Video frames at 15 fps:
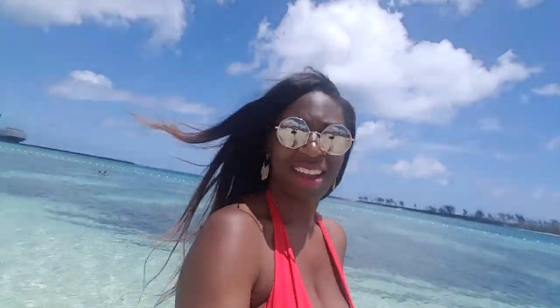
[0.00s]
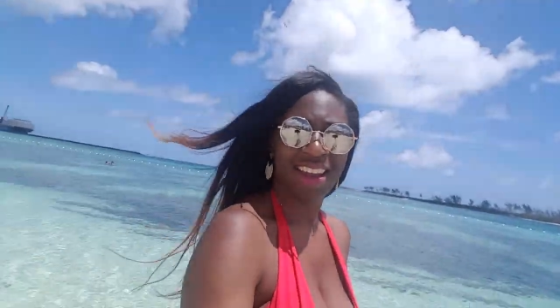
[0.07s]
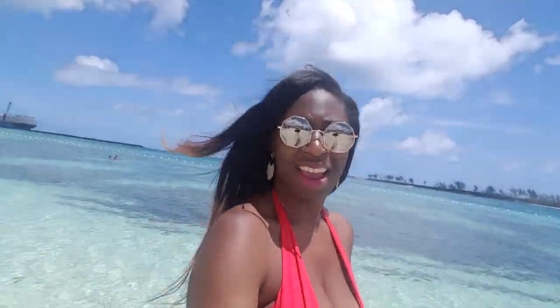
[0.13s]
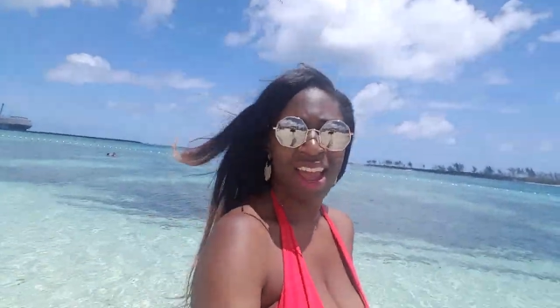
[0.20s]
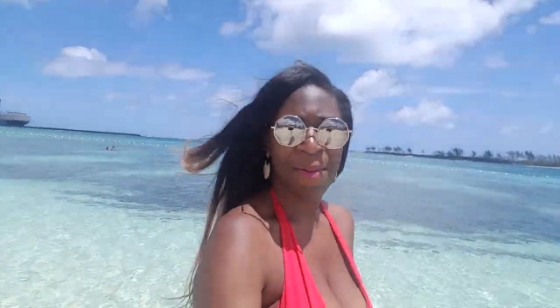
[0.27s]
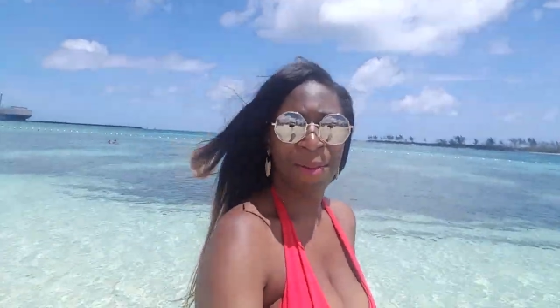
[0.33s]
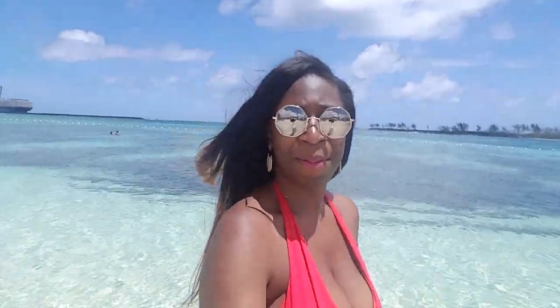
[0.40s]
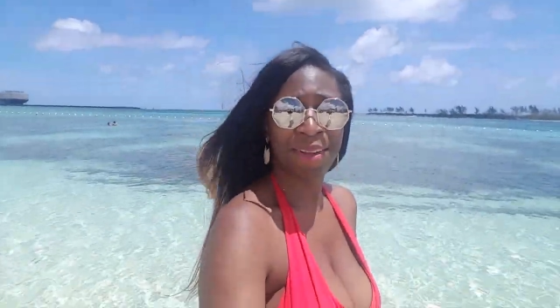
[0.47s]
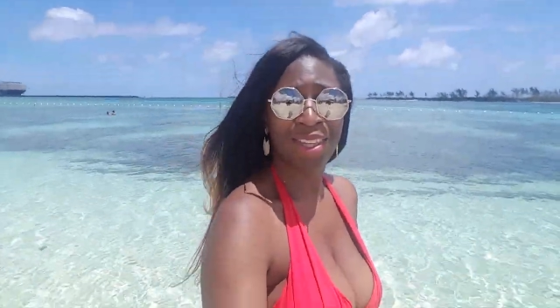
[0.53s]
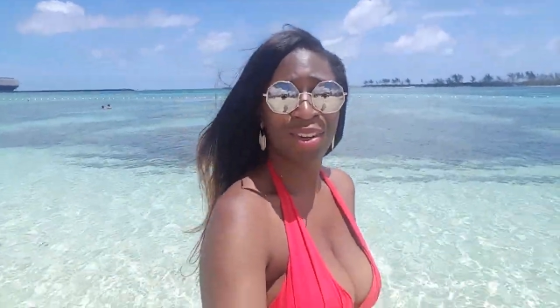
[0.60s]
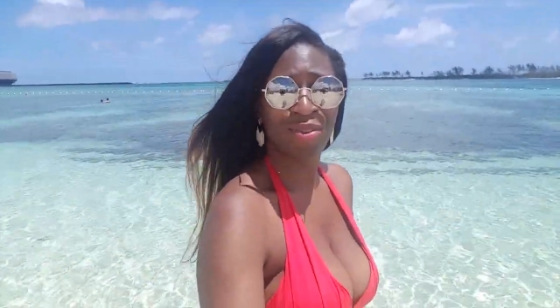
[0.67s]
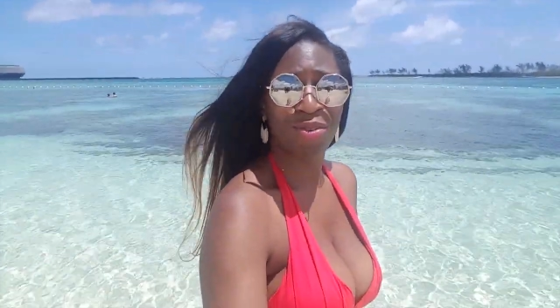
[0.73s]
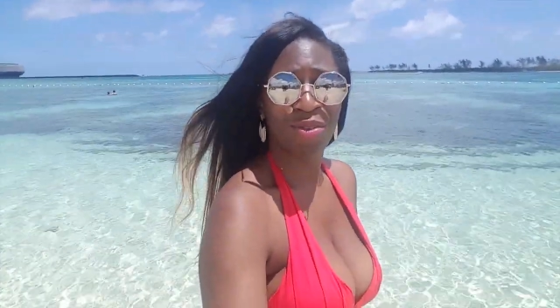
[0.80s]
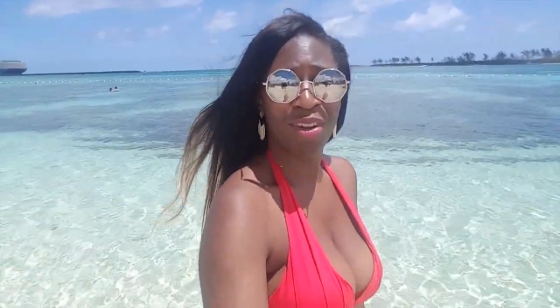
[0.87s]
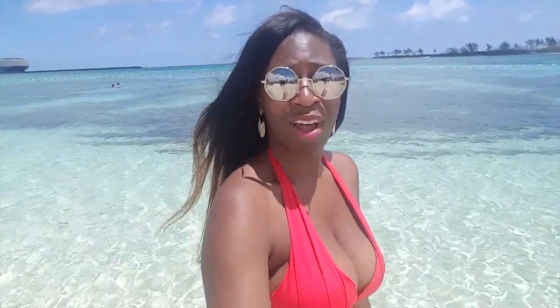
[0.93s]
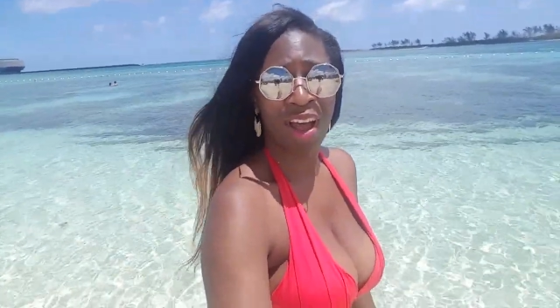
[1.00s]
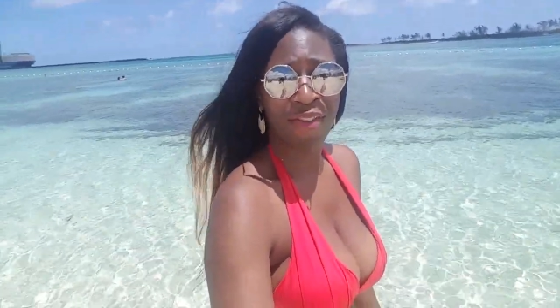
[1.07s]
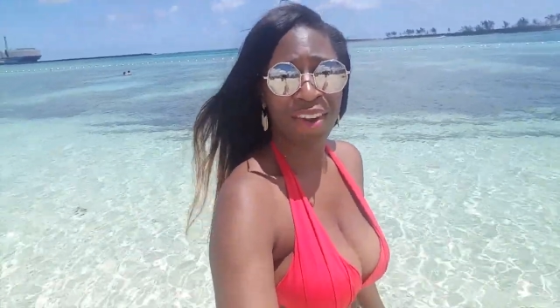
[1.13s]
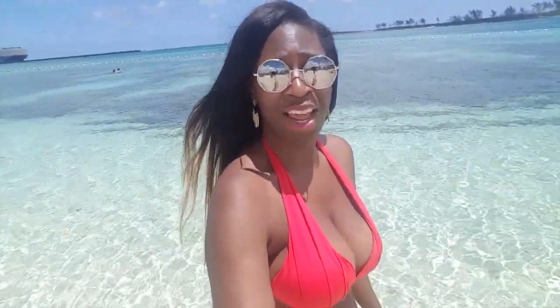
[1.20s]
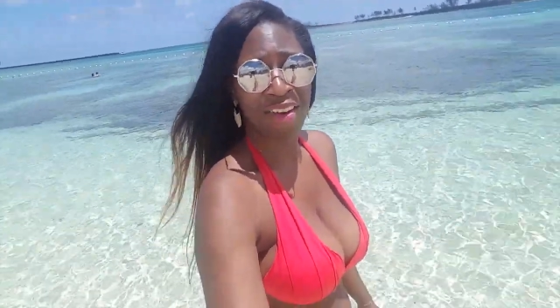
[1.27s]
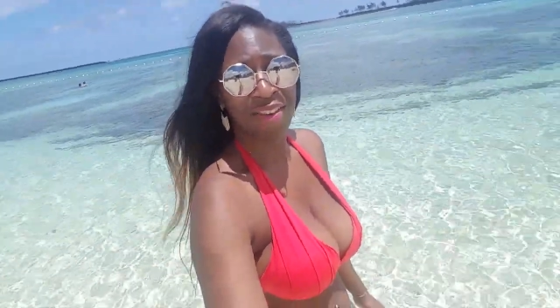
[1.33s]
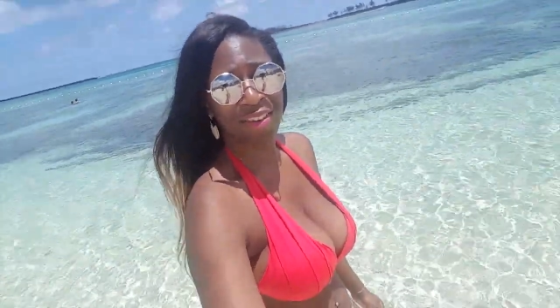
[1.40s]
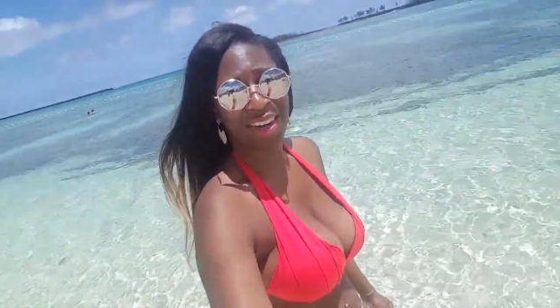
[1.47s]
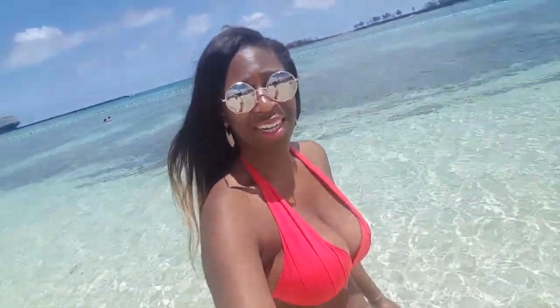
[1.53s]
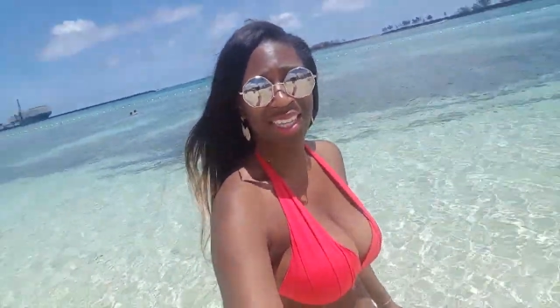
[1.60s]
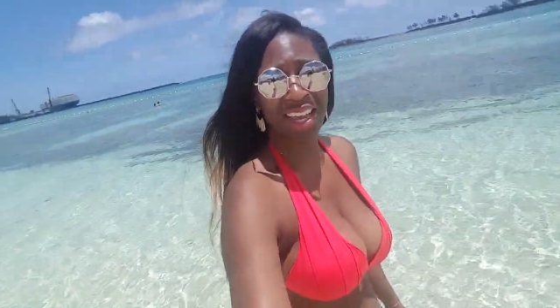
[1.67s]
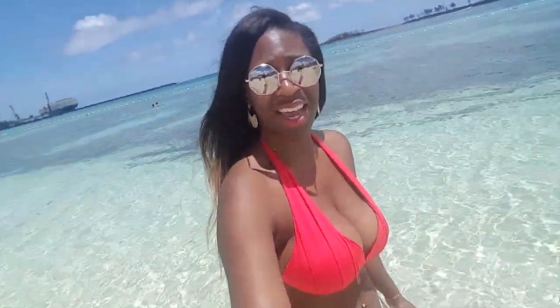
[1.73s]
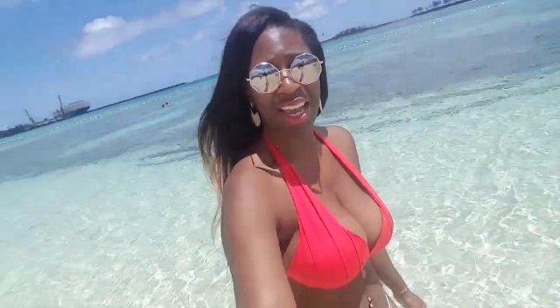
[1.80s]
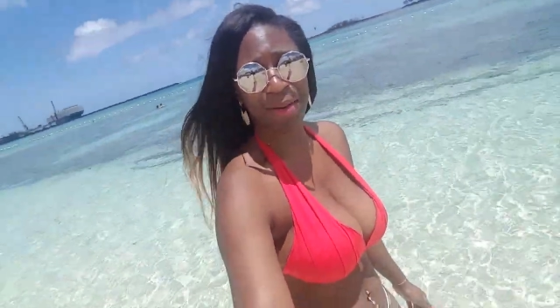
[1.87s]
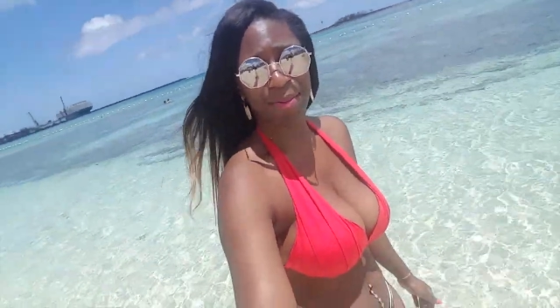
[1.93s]
Yeah, I'm about to cool off and have a great
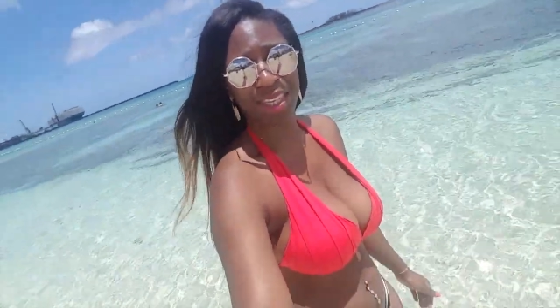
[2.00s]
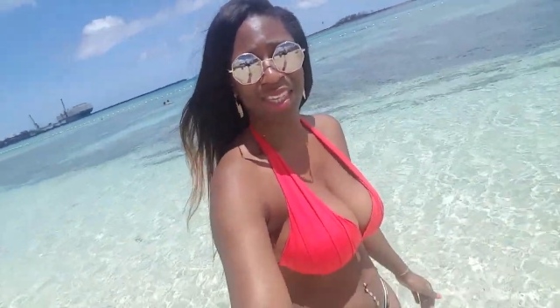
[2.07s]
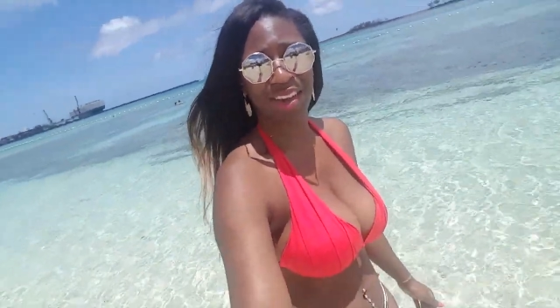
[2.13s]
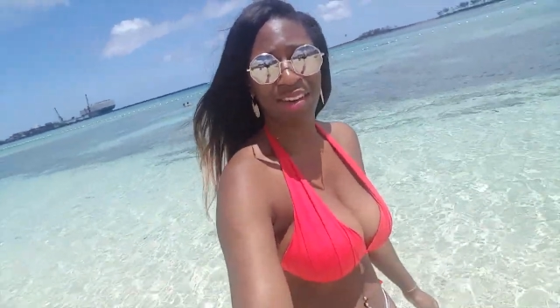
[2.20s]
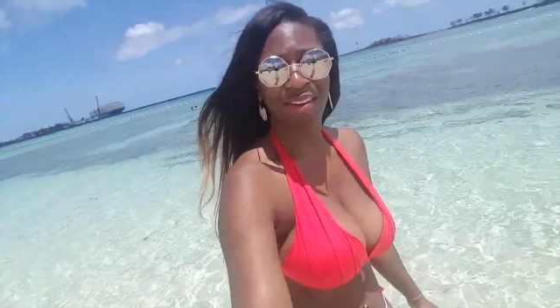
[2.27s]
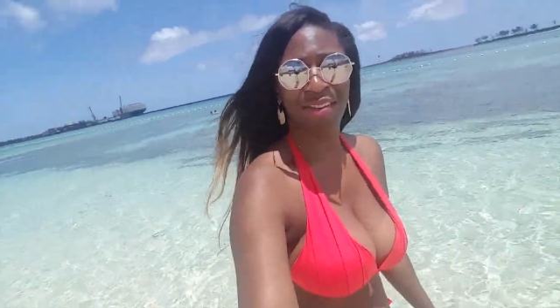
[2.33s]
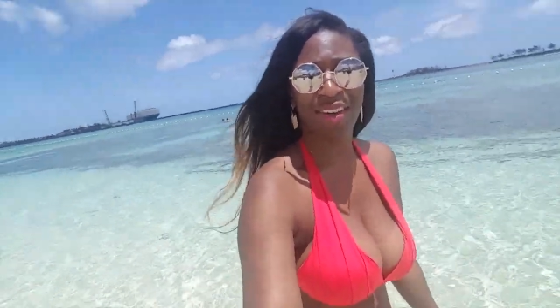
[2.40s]
time, so